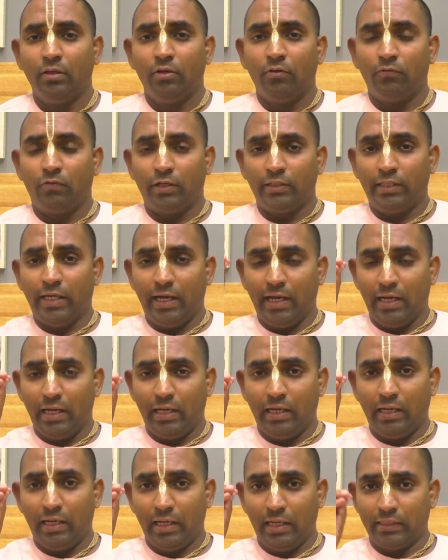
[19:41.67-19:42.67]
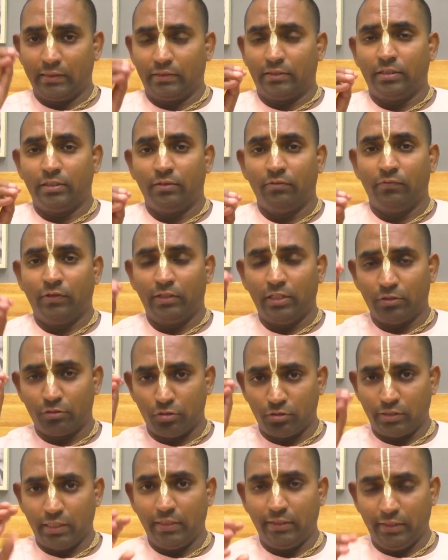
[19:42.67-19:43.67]
for the earth, for that
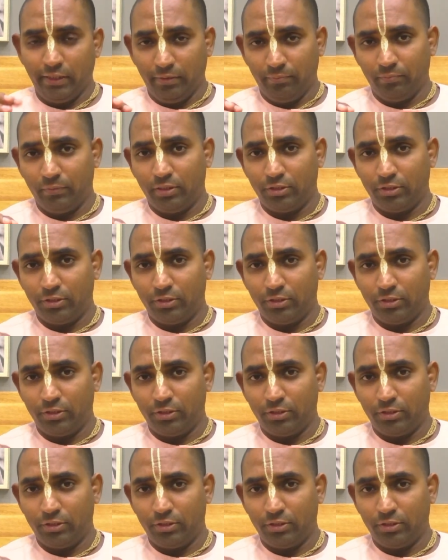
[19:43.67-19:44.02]
society.